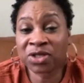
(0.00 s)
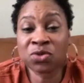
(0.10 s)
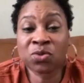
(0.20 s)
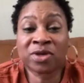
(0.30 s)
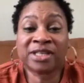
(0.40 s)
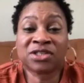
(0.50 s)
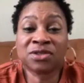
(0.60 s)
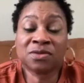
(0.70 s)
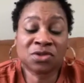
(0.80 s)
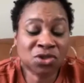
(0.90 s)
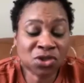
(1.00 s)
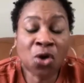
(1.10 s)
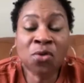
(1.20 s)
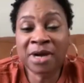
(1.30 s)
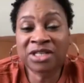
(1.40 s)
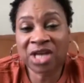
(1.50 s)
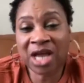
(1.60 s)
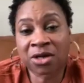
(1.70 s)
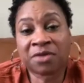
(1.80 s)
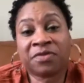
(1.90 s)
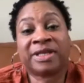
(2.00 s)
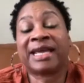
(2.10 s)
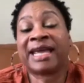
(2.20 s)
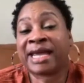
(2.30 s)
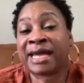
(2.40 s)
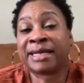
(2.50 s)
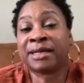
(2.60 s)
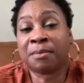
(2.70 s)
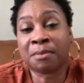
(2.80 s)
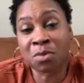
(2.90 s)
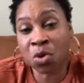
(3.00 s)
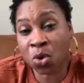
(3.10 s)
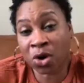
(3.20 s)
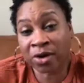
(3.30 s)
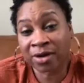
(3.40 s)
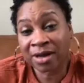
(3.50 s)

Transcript: You will get so much out of it and more.